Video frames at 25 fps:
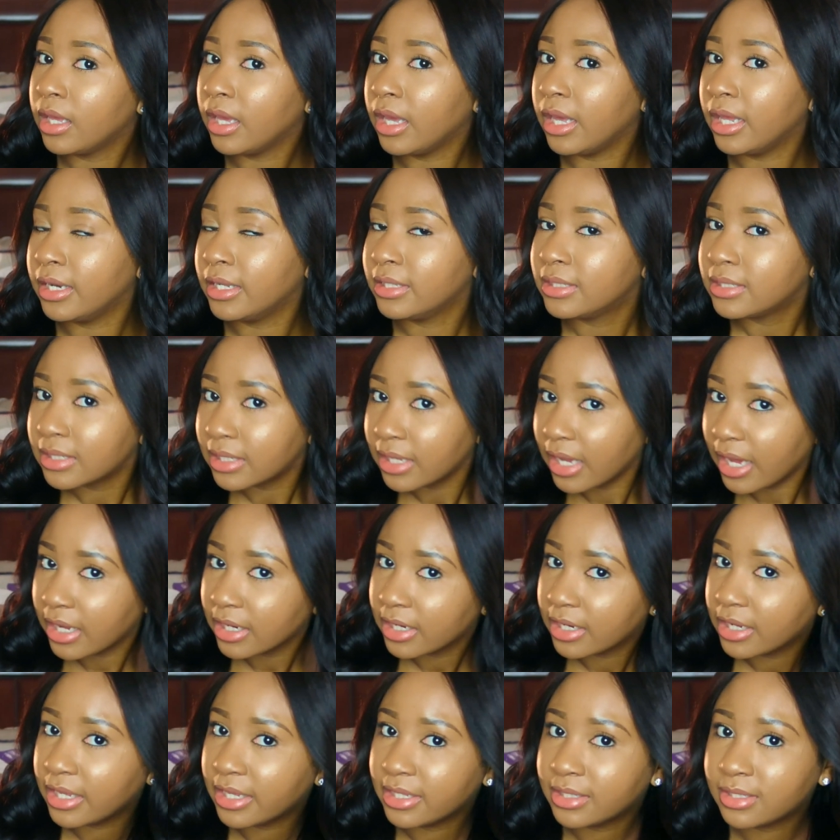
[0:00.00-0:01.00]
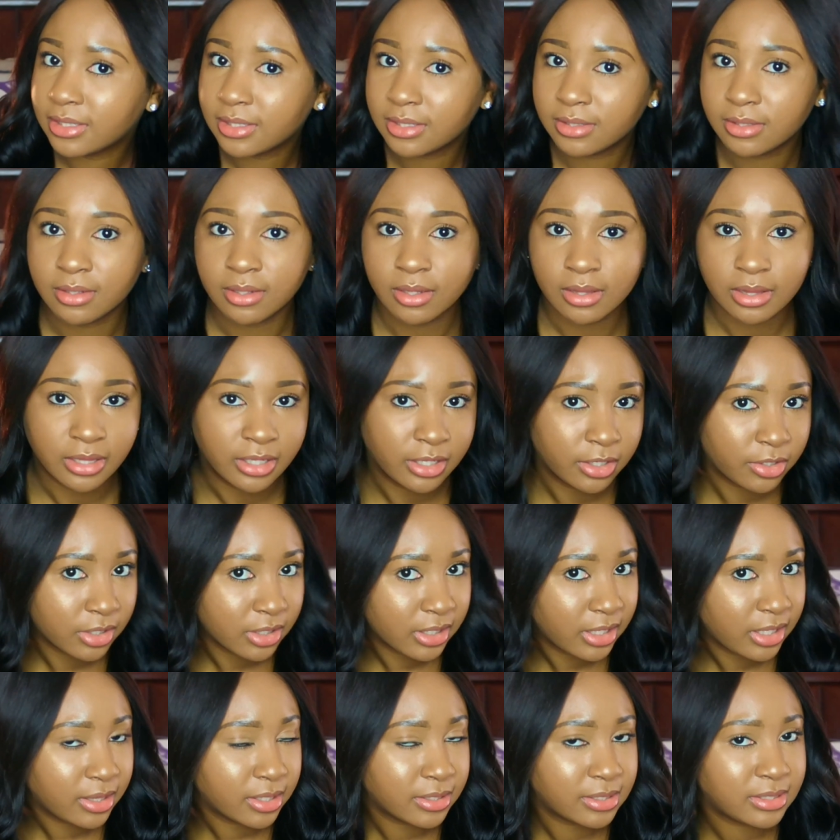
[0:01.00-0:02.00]
and it's
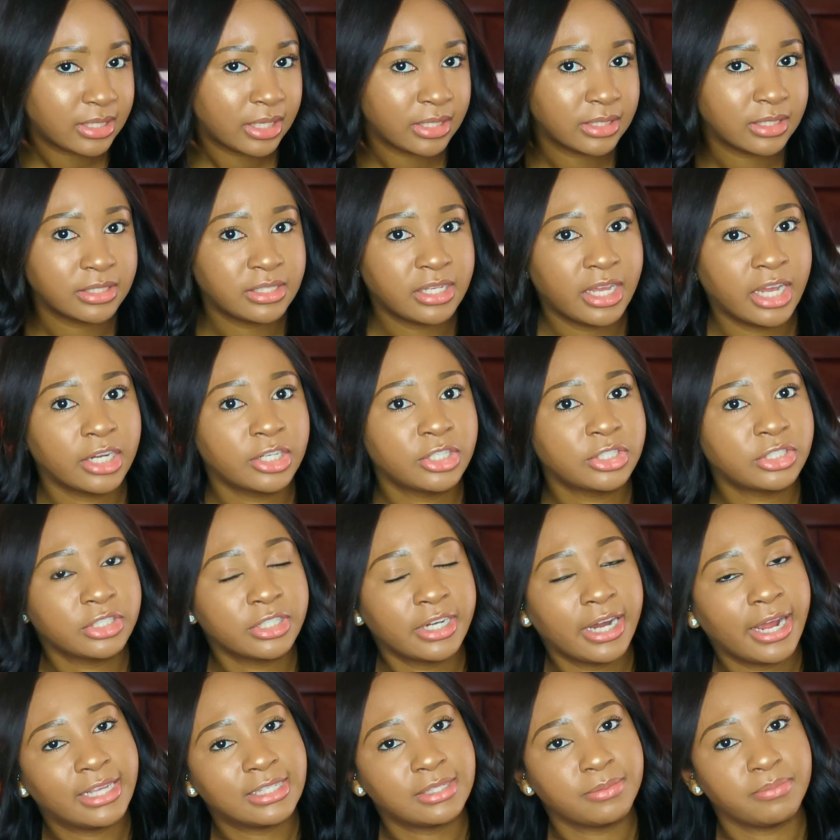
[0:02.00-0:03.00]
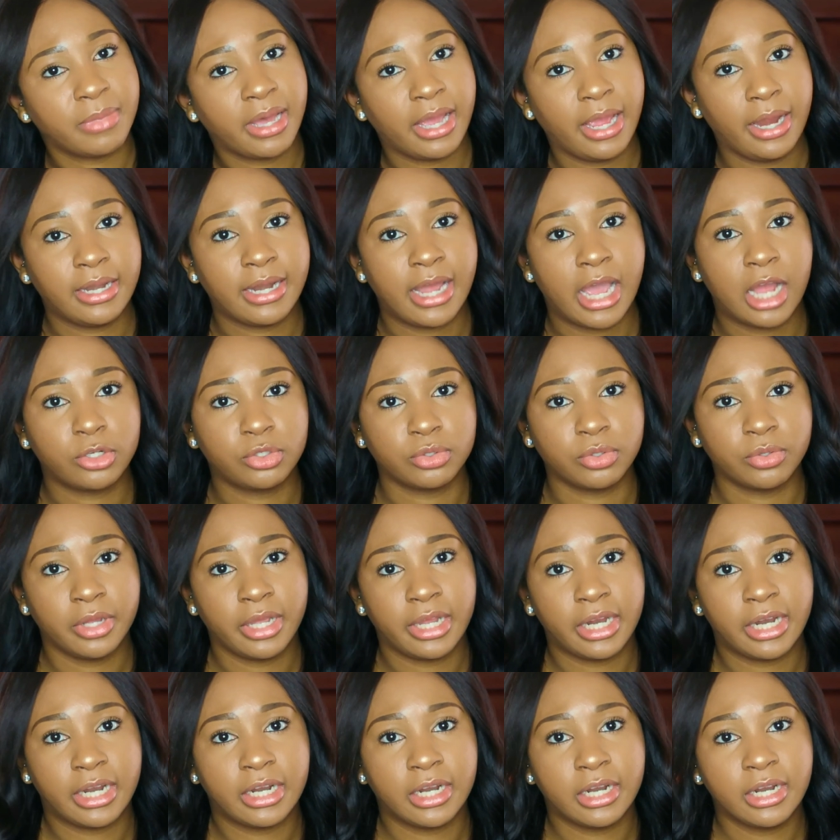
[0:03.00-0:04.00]
literally the texture as my natural
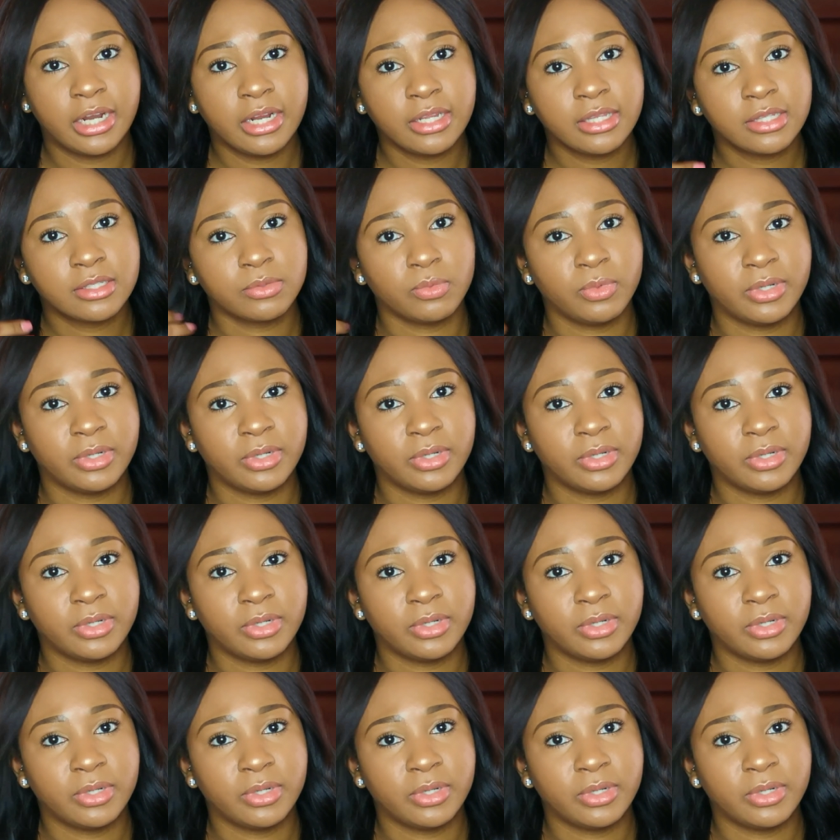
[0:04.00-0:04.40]
hair,